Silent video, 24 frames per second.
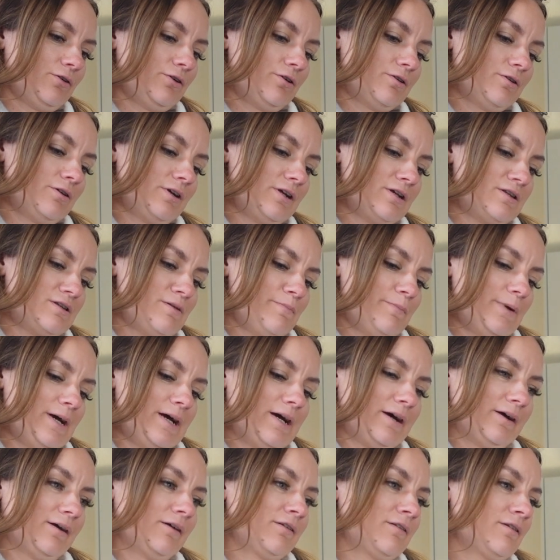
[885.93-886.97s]
a cook in the
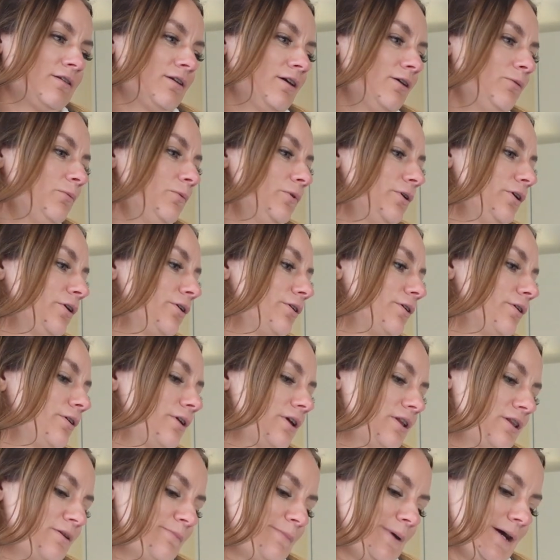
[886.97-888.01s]
bag because I don't want to cook
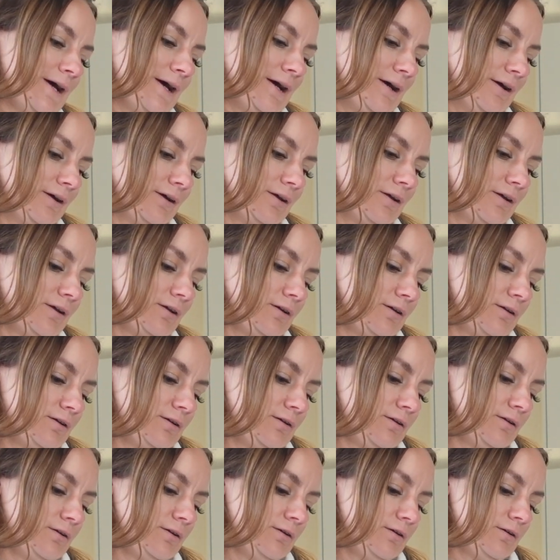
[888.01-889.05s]
in the bag.
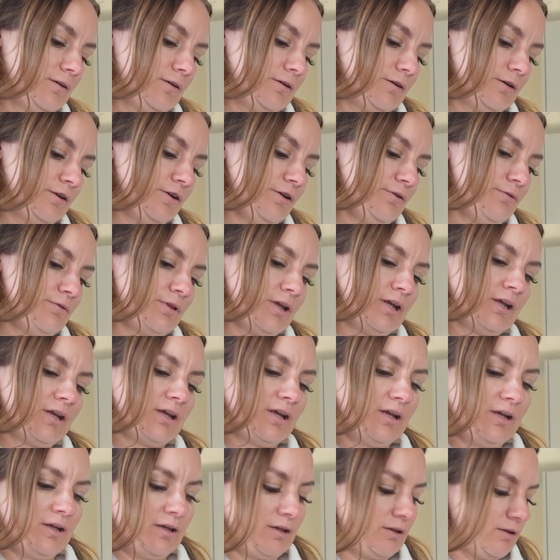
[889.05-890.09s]
I don't think
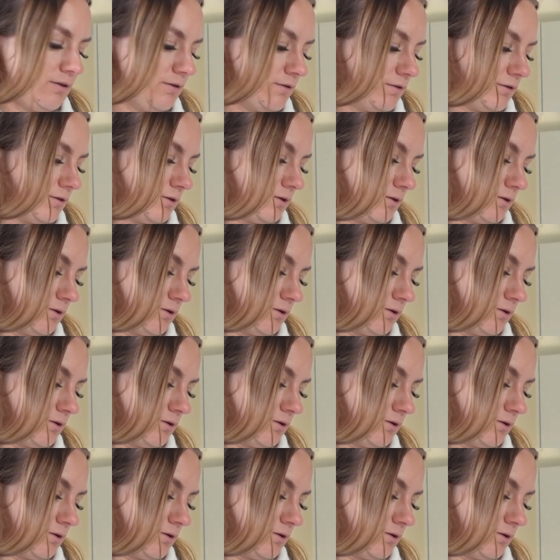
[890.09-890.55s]
it is.